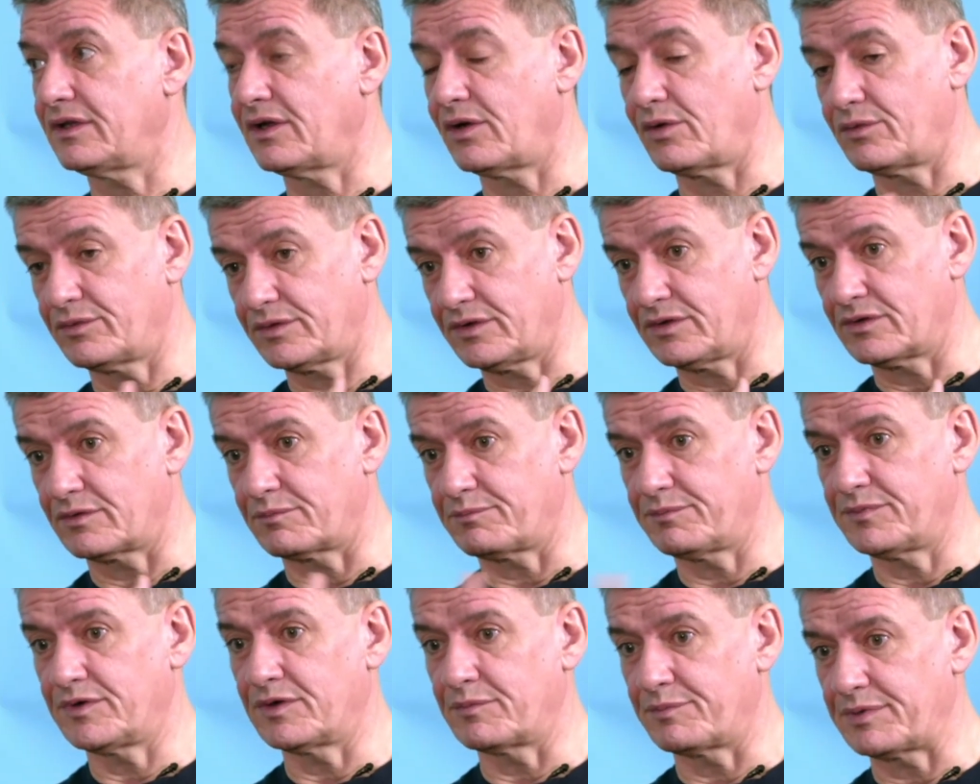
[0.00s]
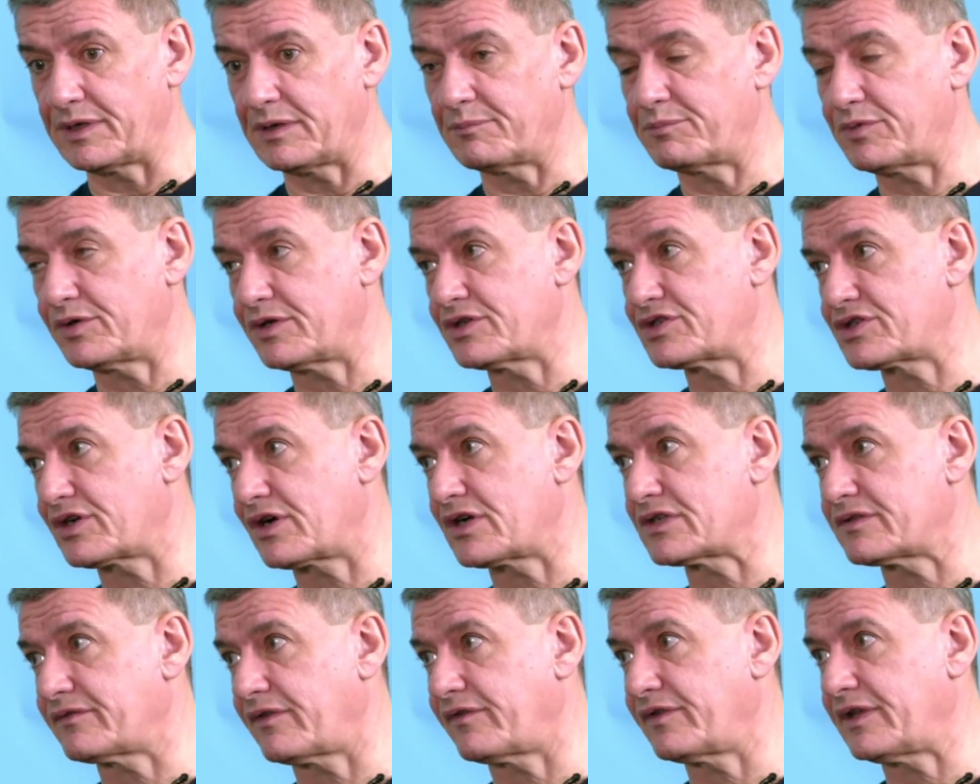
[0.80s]
You know, you're being put in
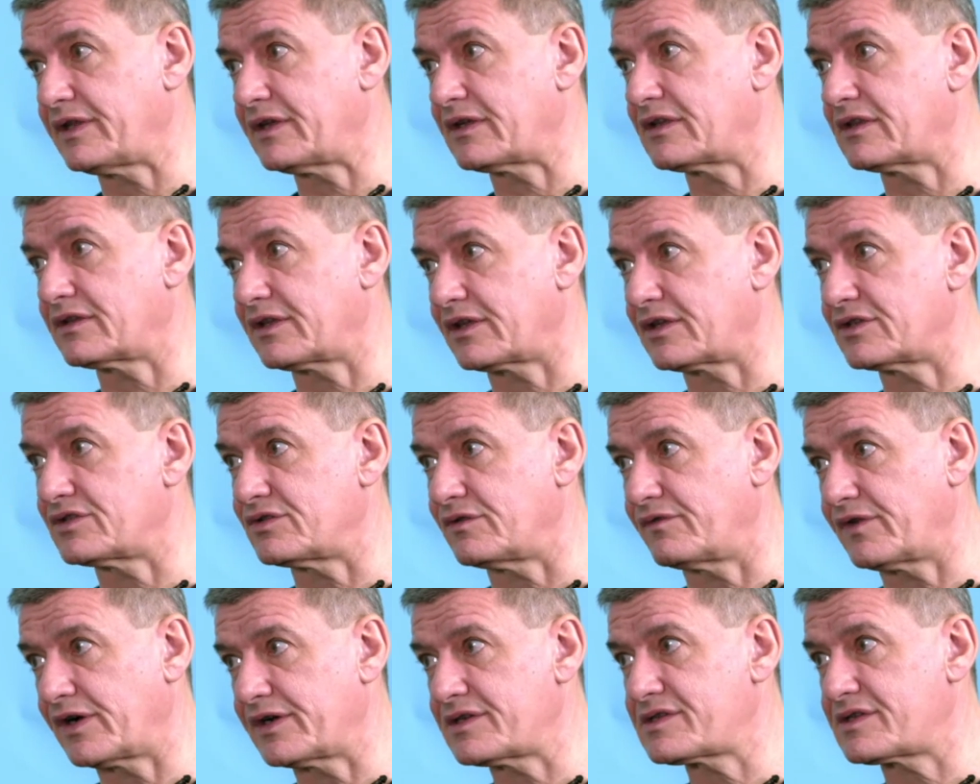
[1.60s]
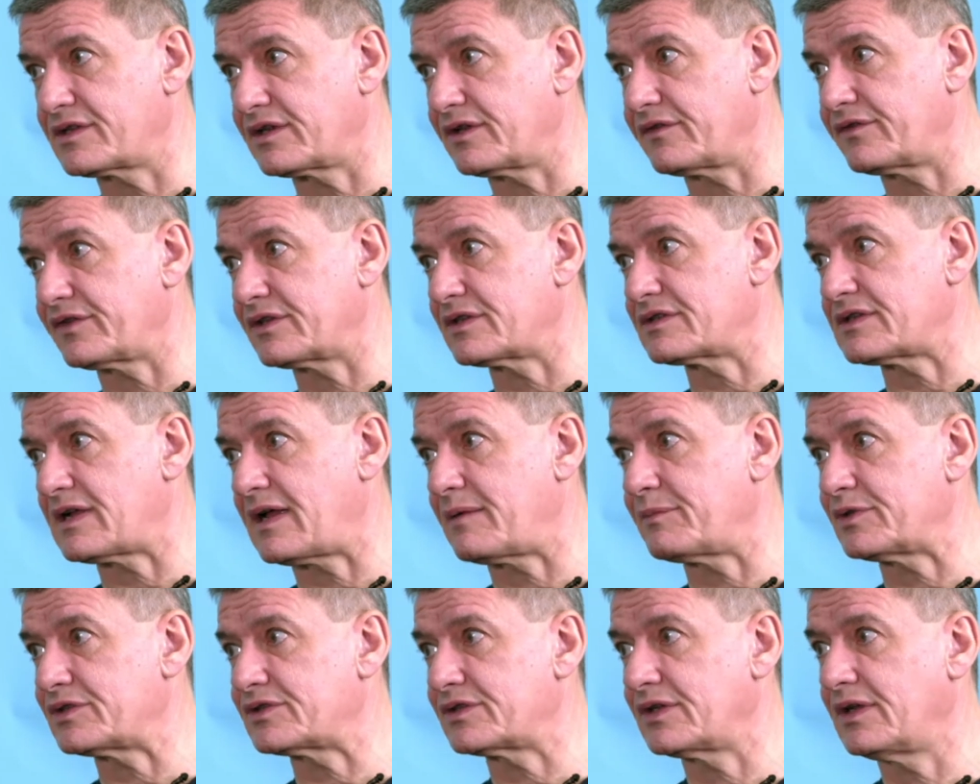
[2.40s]
charge of a vehicle that can do very significant
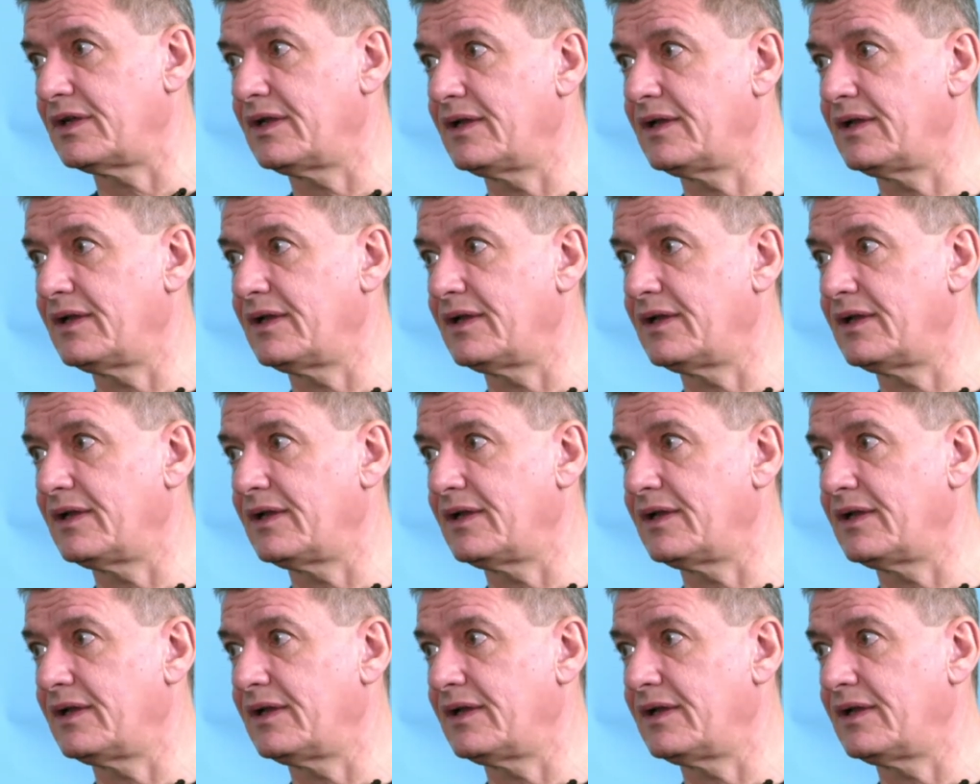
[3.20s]
damage.